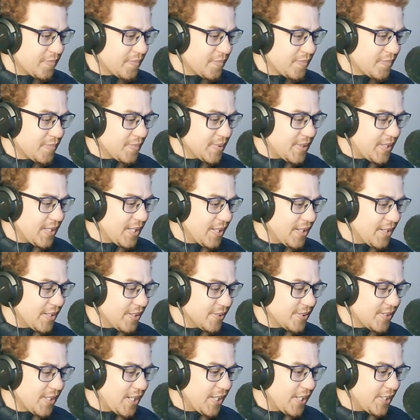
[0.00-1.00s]
But then
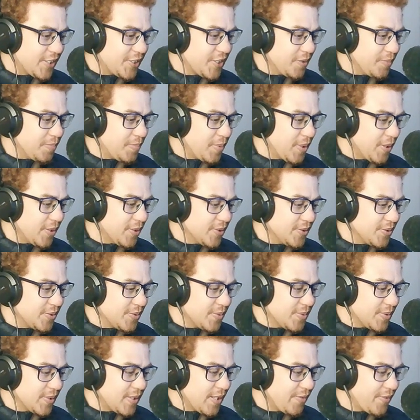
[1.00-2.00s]
those ashy bones
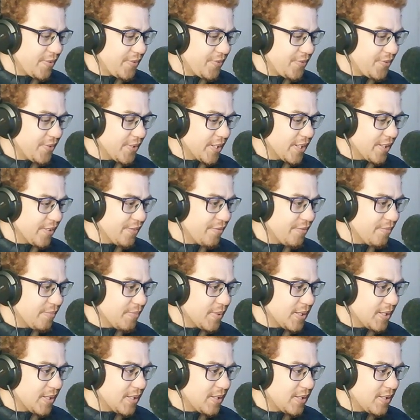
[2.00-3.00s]
would never forgive
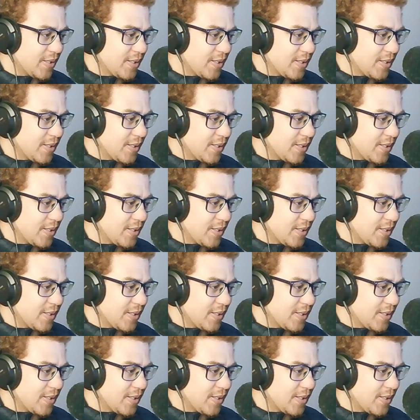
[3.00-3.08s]
me.